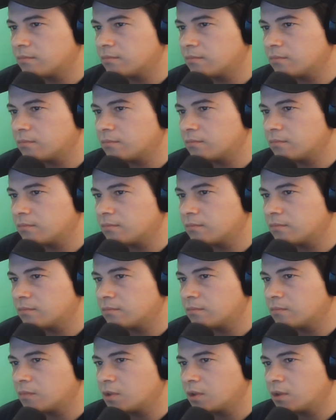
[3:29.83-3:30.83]
to the
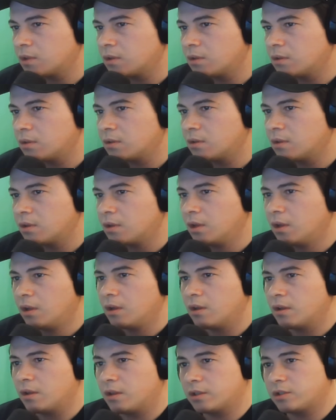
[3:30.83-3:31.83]
tip of the tail.
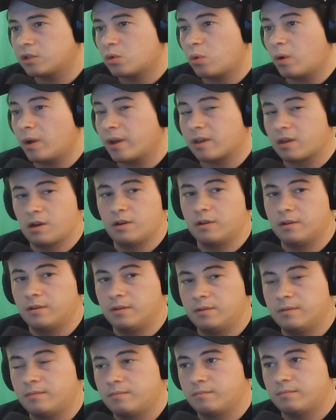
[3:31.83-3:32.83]
It's quite good.
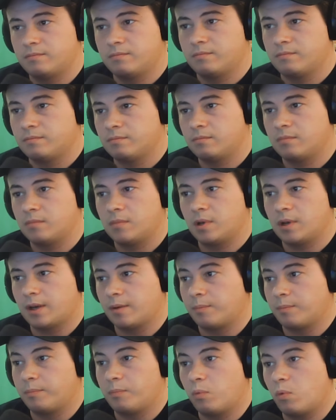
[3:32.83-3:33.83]

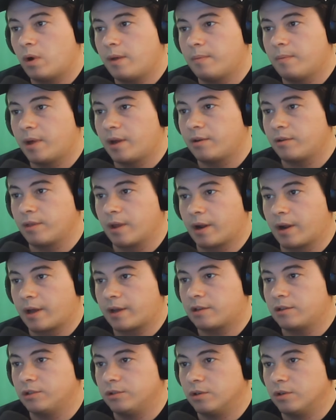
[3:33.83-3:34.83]
Uh, way better than I
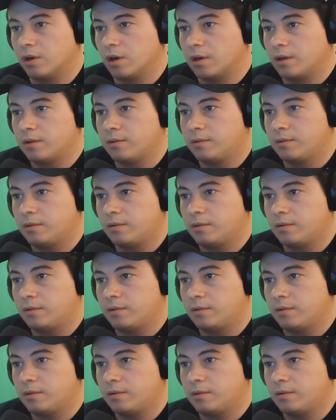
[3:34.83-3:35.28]
could draw.